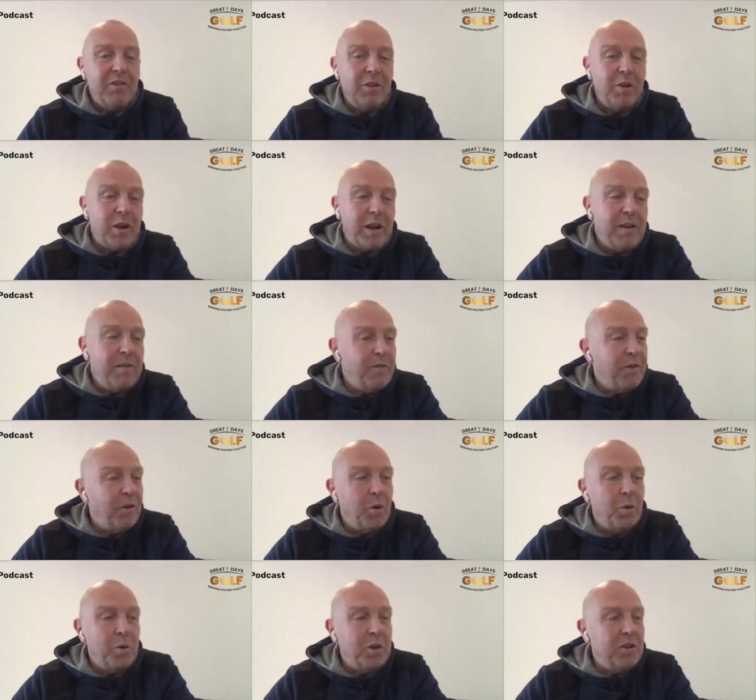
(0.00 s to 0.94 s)
is looking
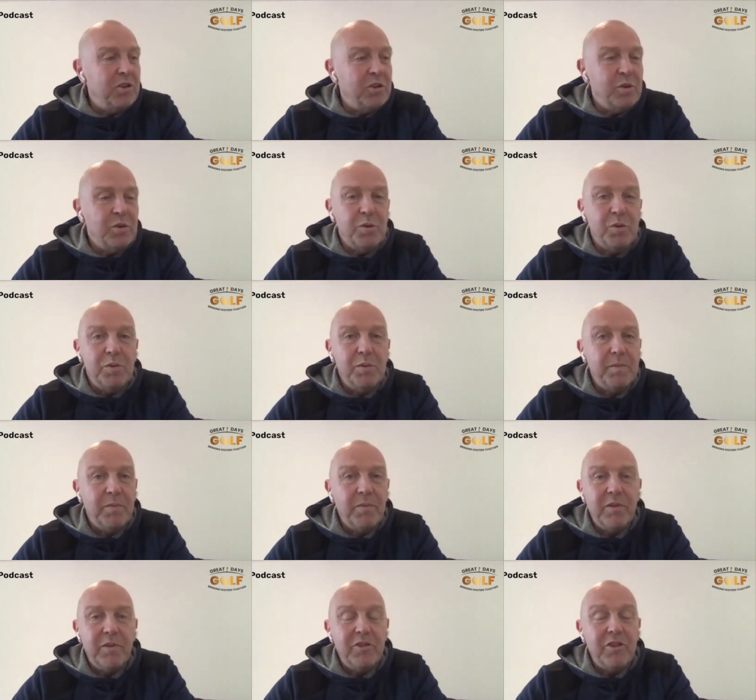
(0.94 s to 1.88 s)
forward to
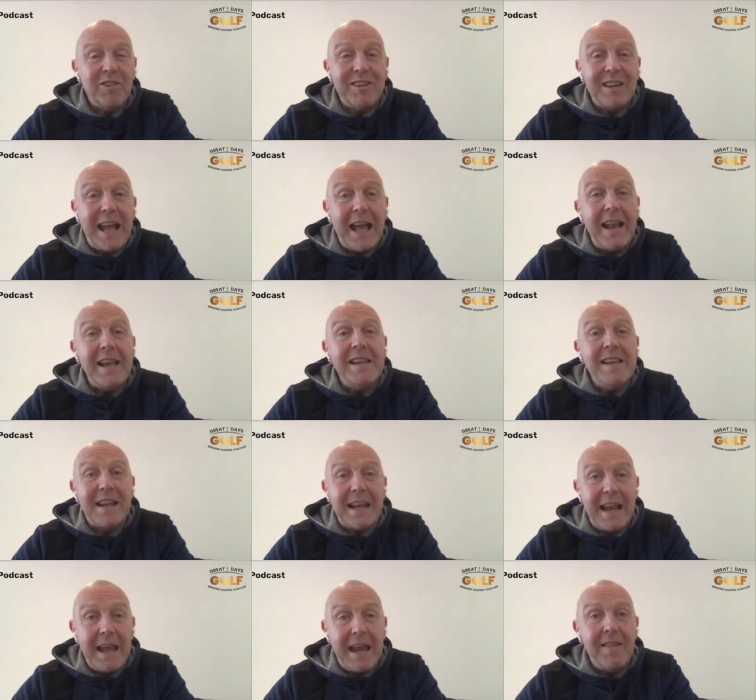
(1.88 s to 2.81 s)
just getting
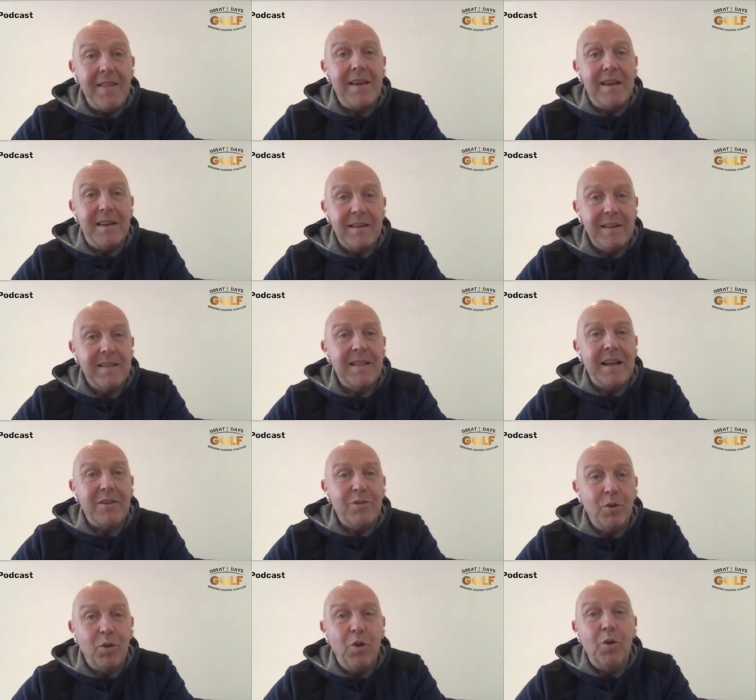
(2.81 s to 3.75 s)
together.
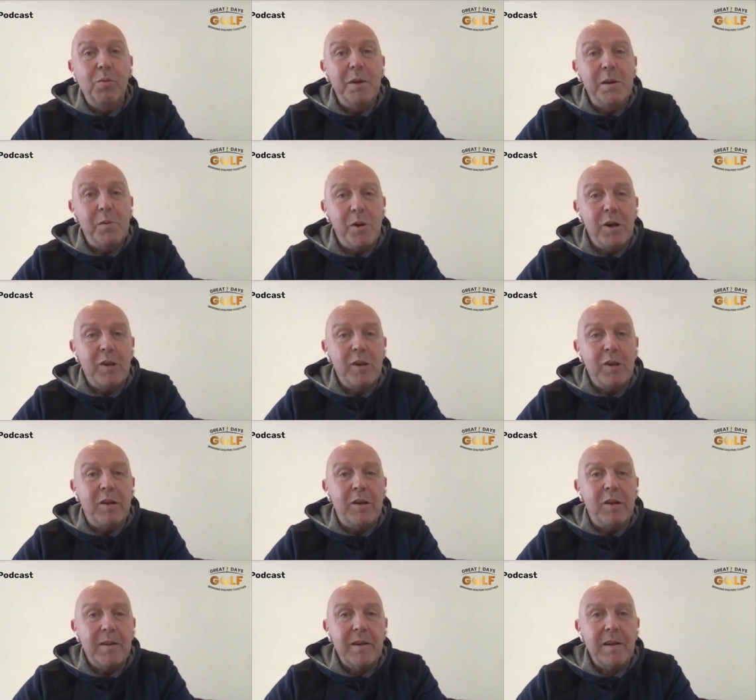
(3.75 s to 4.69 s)
That's all we
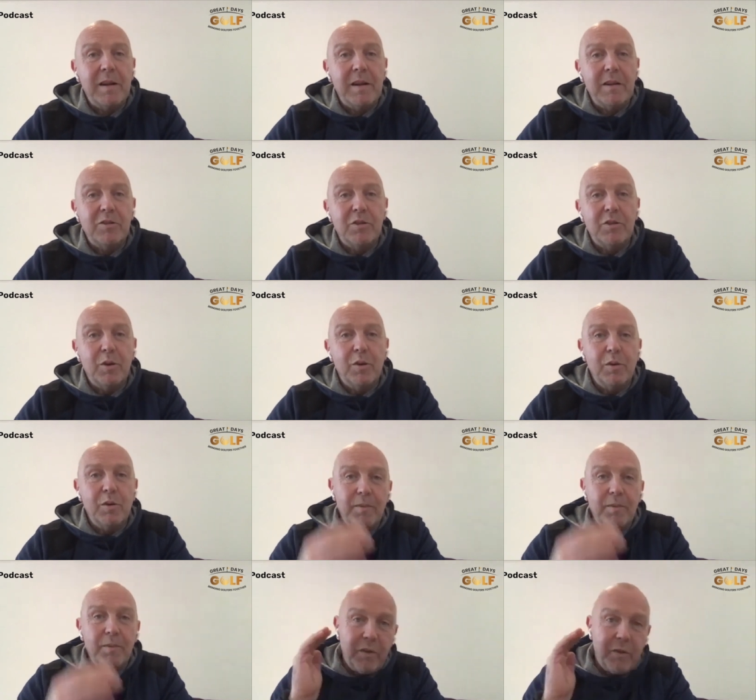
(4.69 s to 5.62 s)
want.
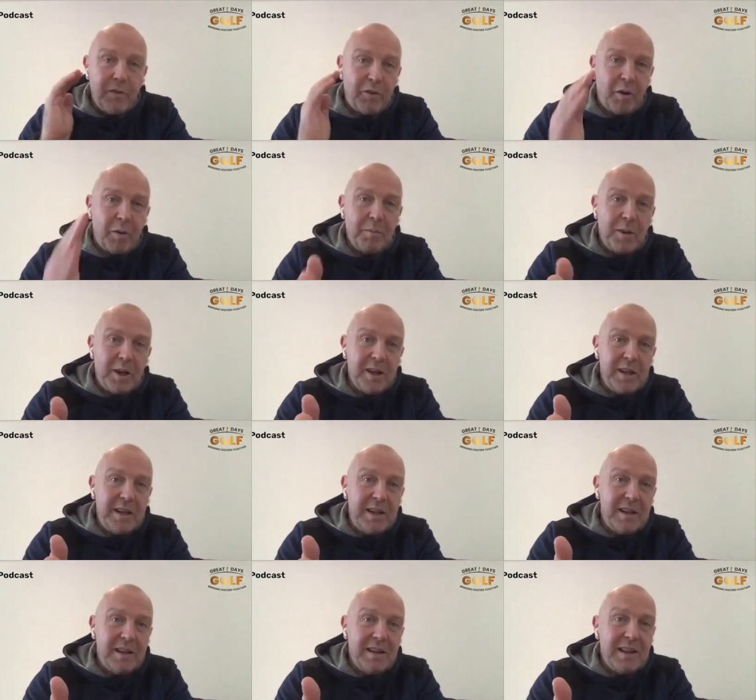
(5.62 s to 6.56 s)
So, from
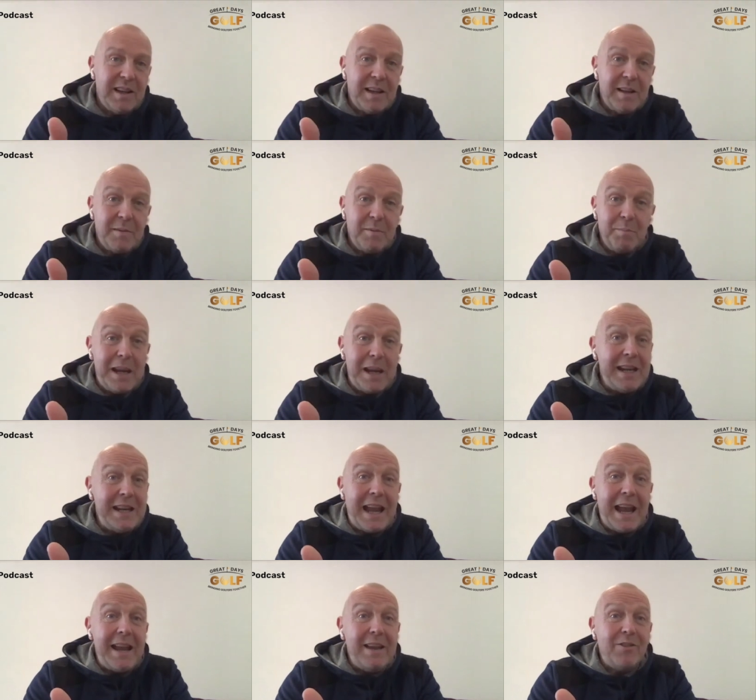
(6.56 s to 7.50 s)
my
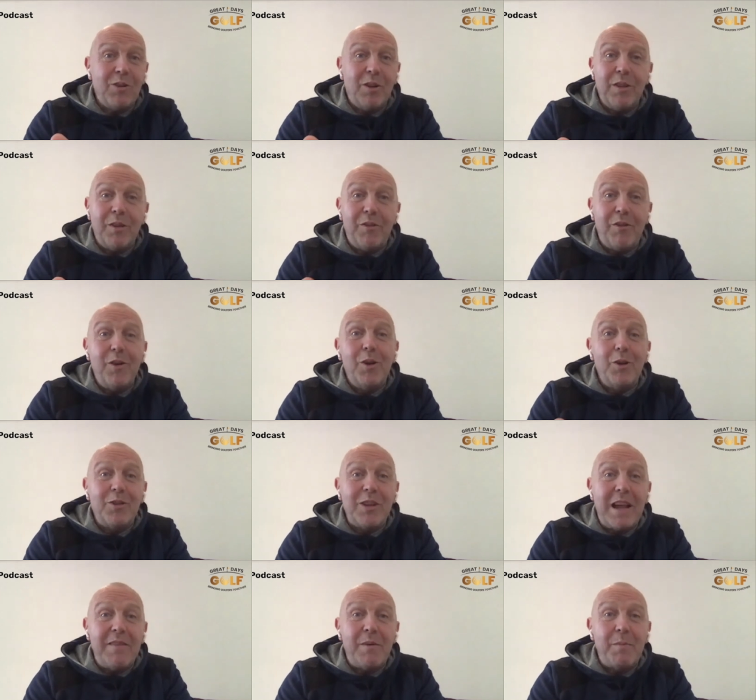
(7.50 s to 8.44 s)
main guests on the
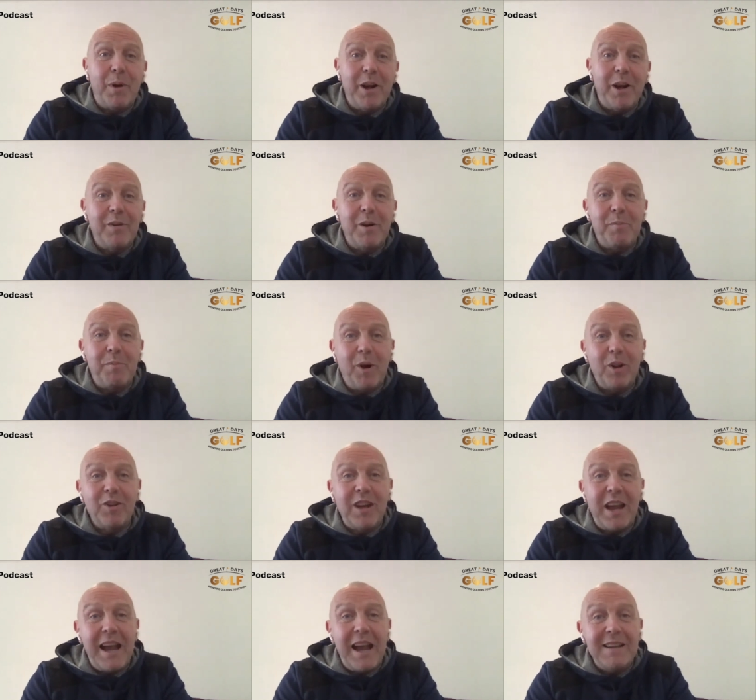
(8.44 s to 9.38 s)
first ever Pirate
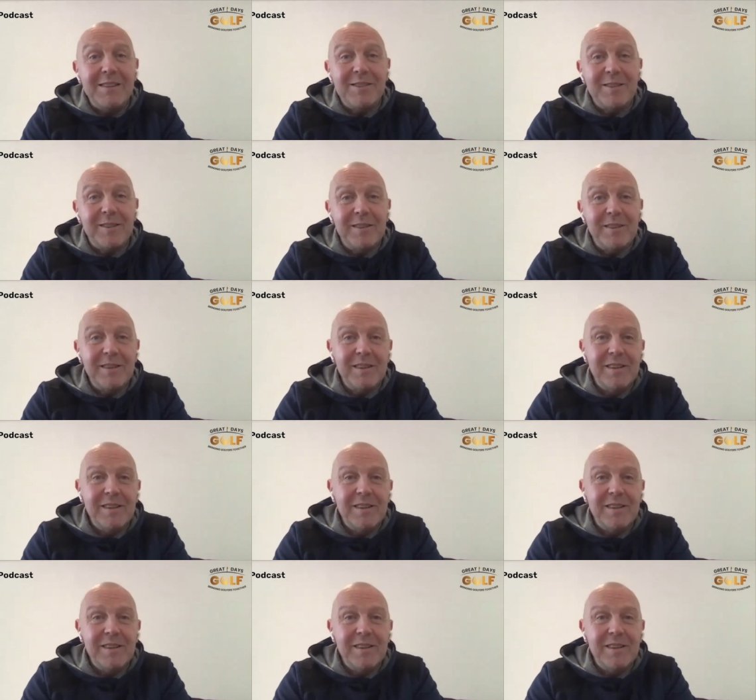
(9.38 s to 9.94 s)
podcast,